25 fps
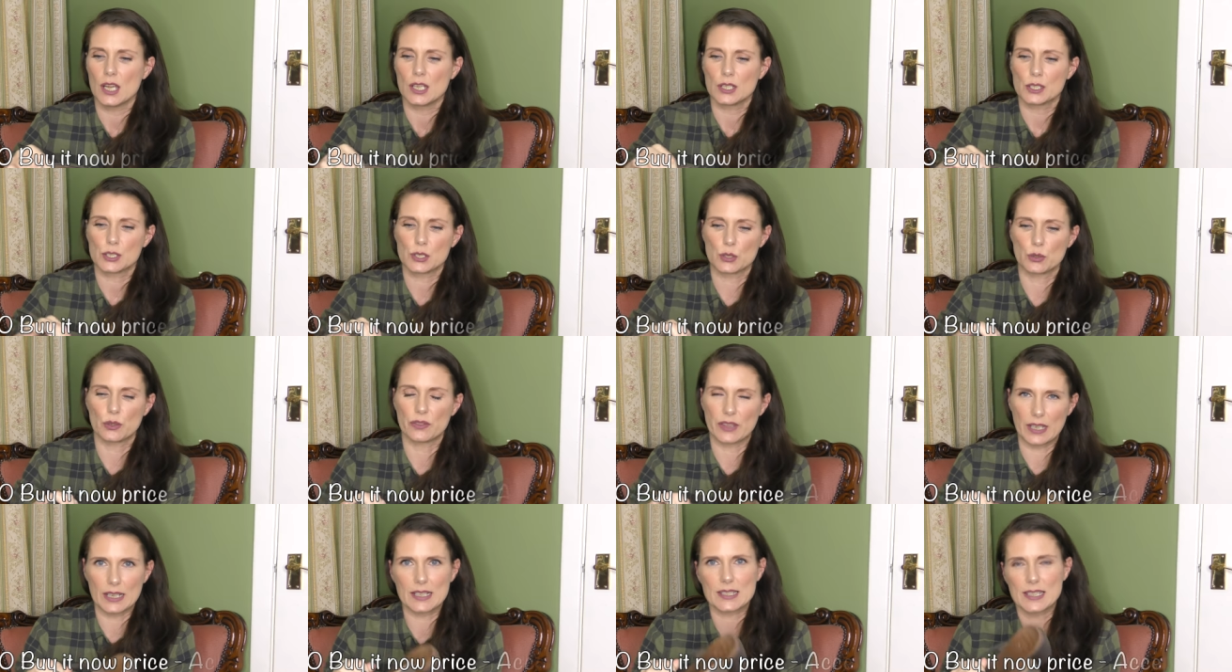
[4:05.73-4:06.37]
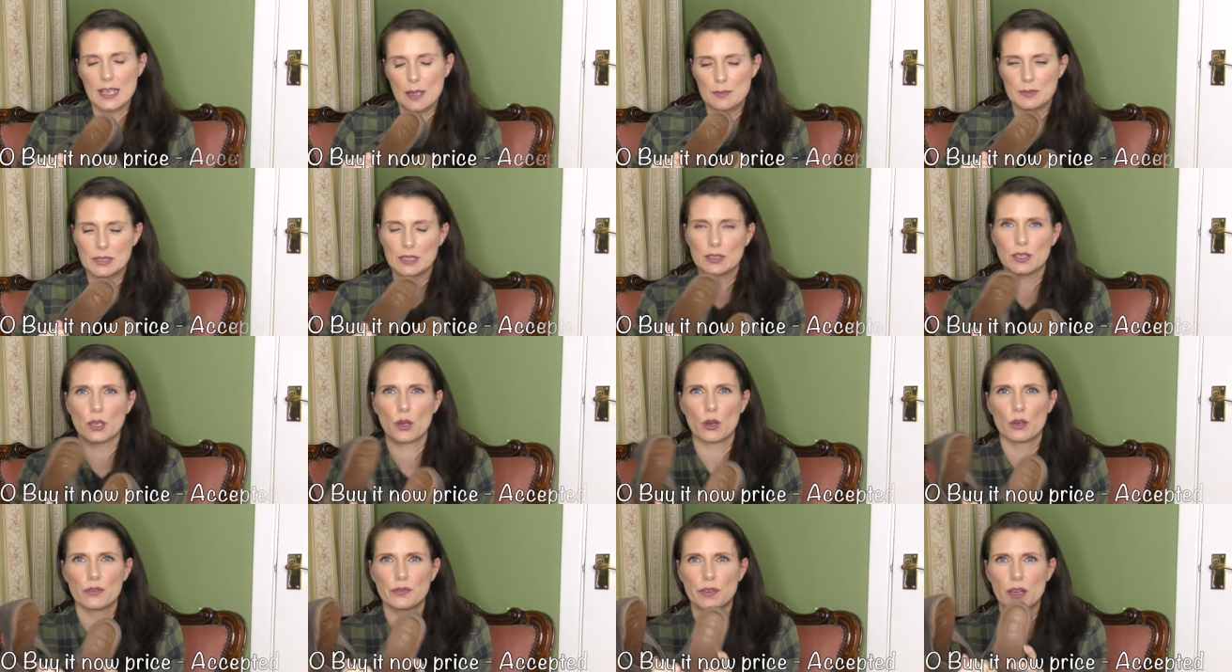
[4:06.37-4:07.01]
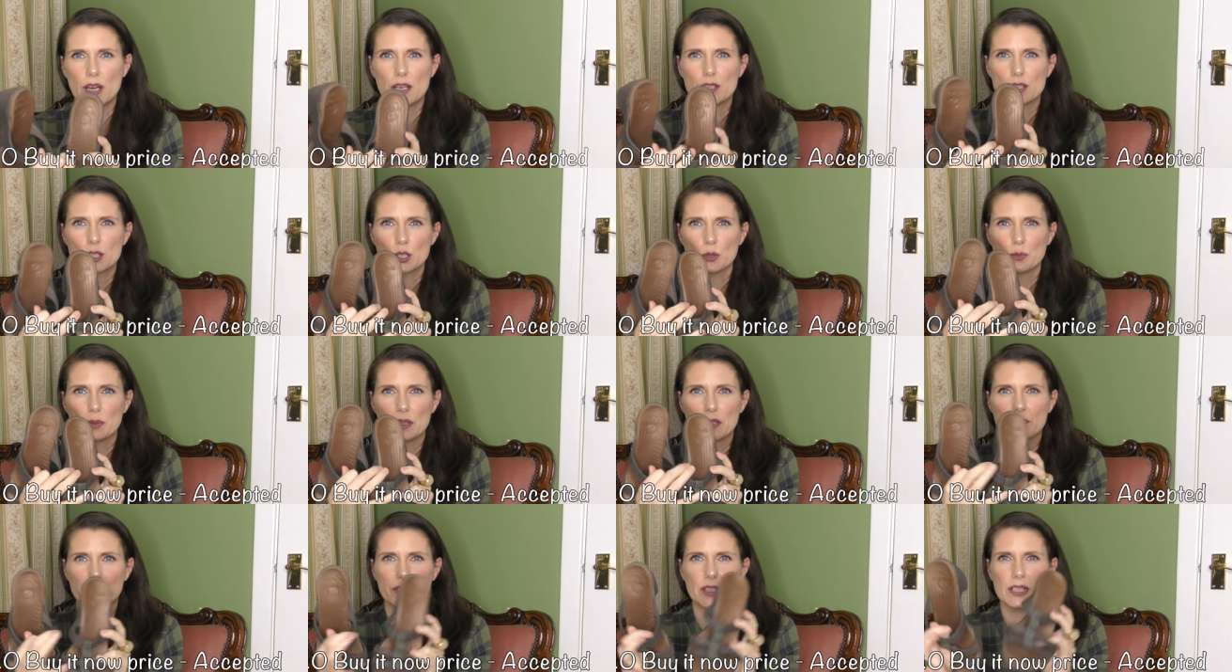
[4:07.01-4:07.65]
So they accepted the offer and sold
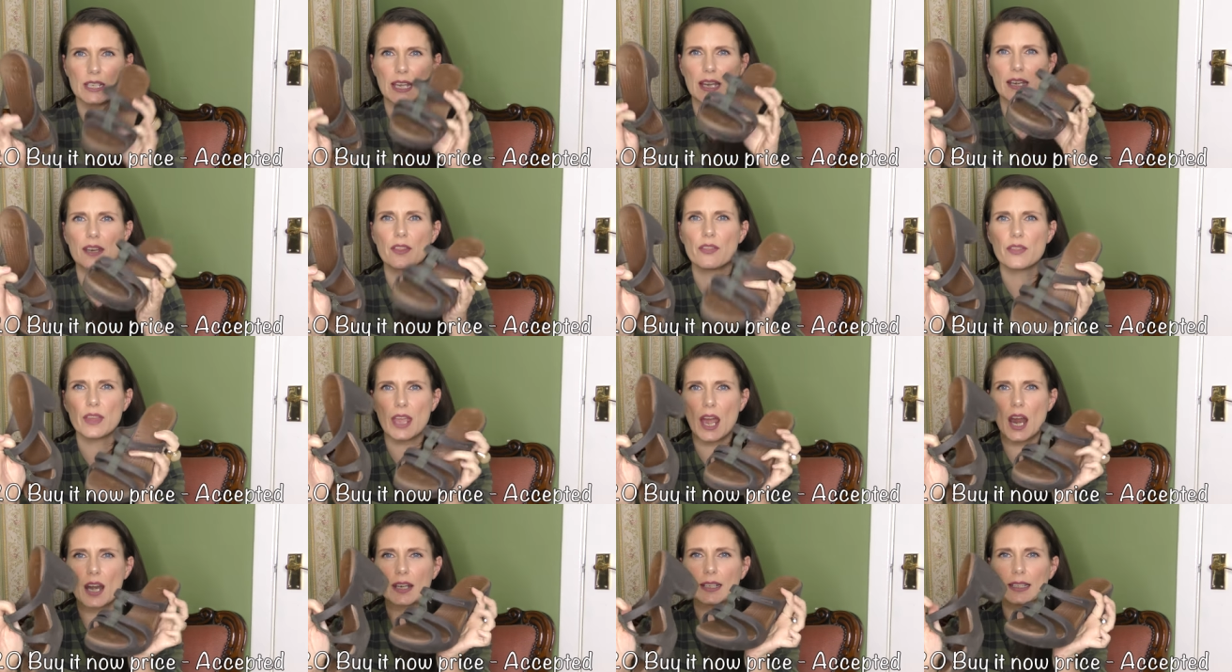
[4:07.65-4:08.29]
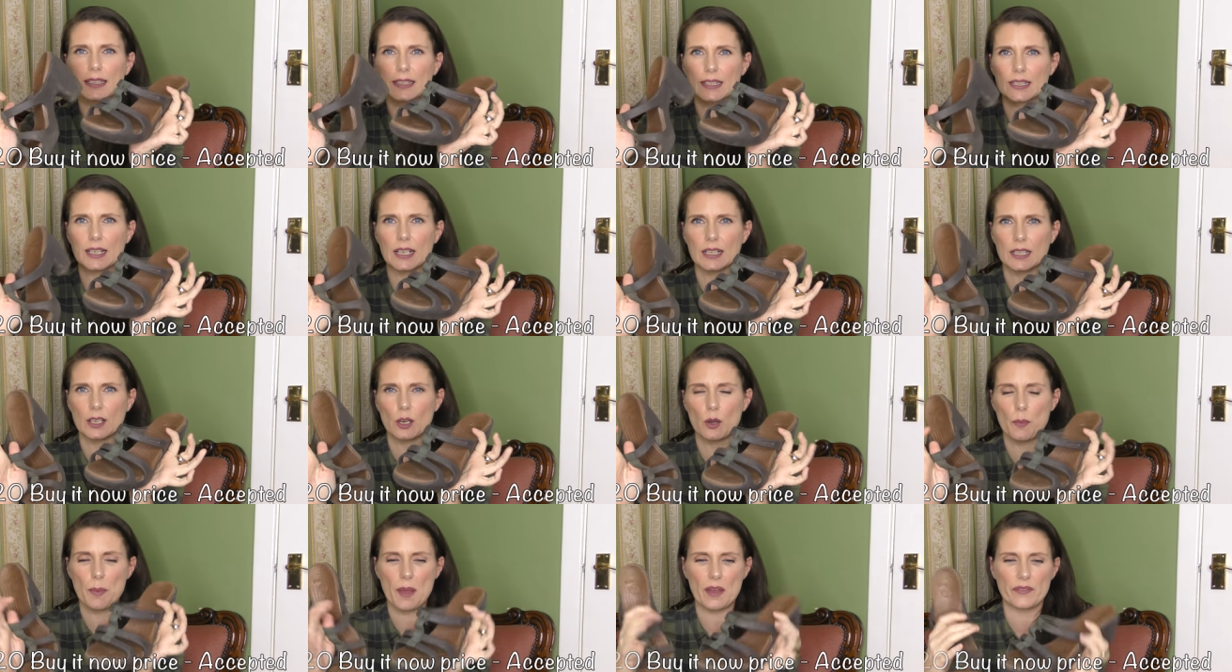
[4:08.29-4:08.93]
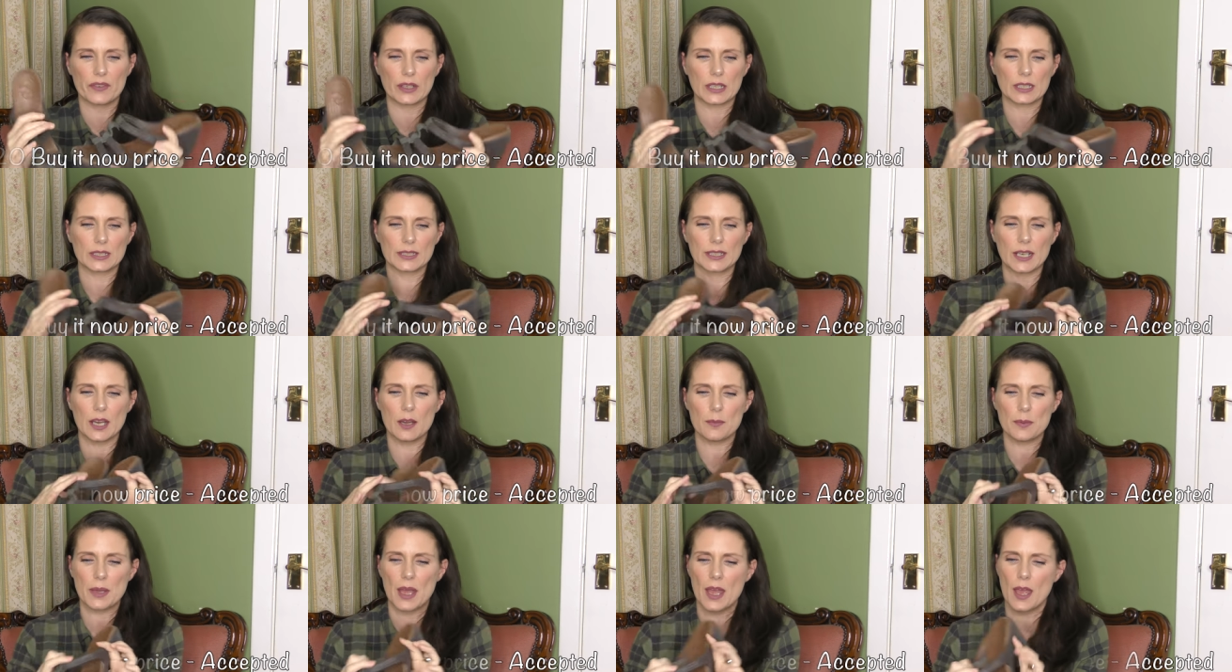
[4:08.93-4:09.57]
me them for 10. They are needing a little bit of a clean
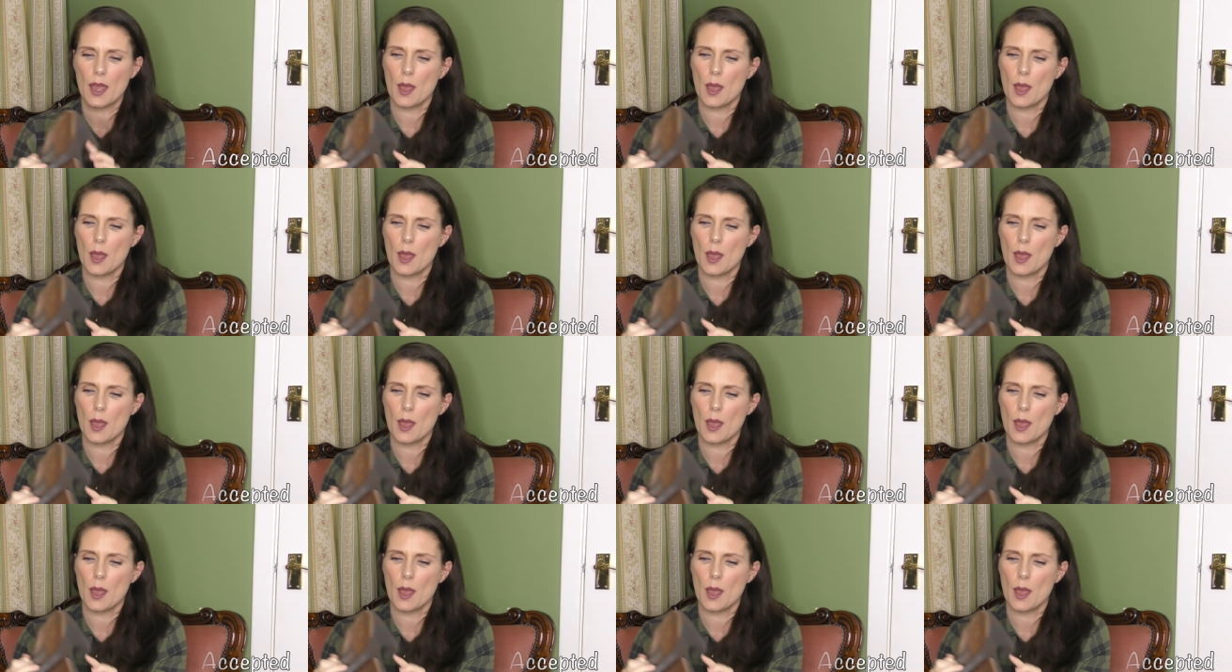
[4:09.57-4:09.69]
up,